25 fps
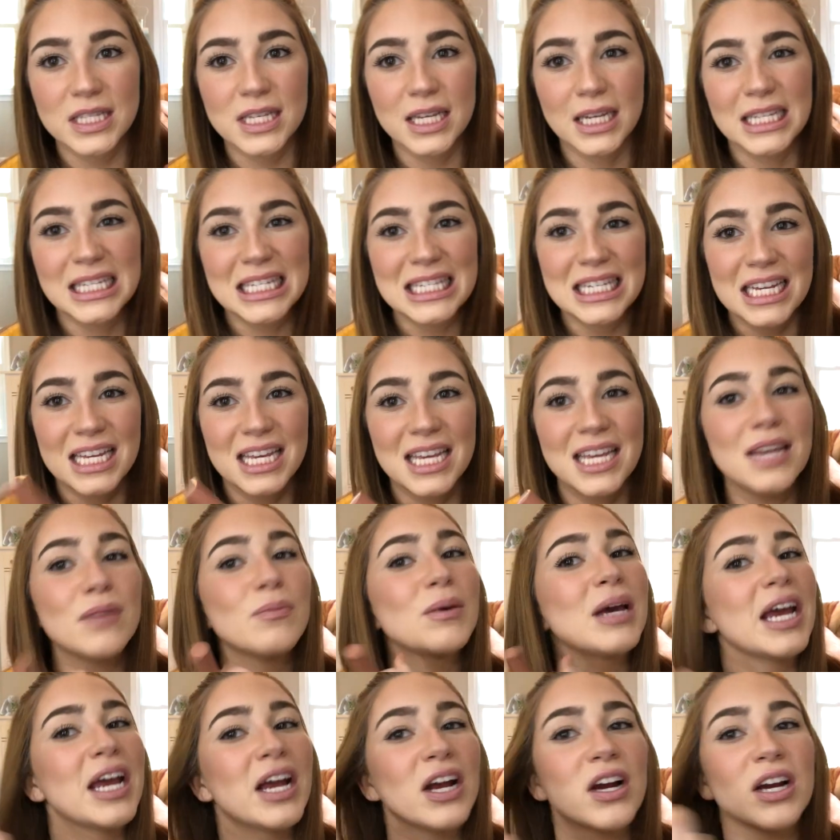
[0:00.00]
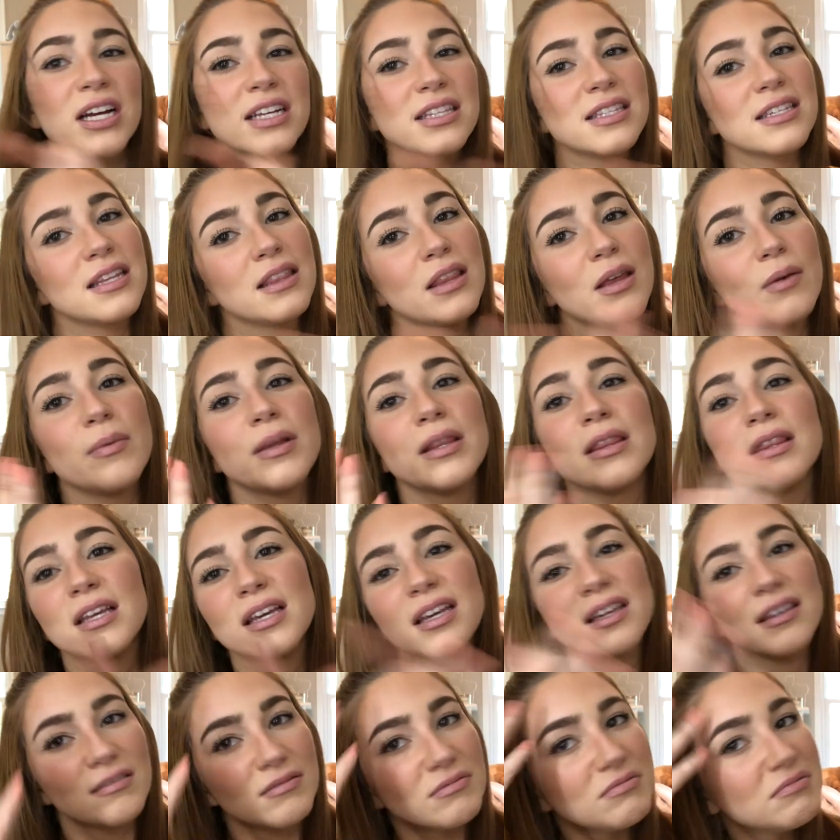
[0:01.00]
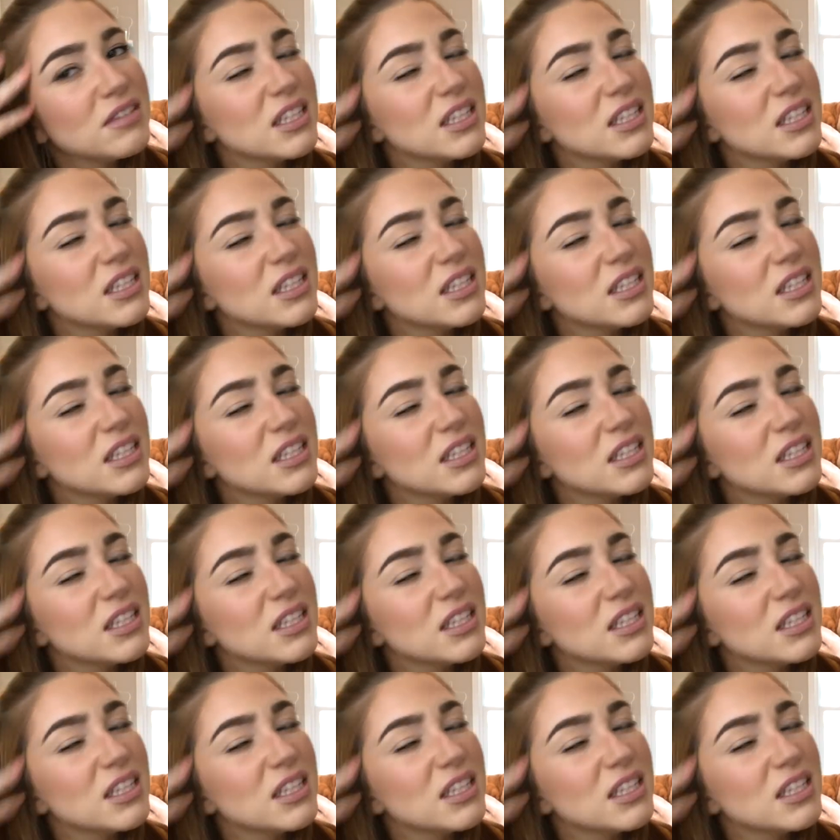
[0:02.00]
it's like sticky and my hair gets in them, and like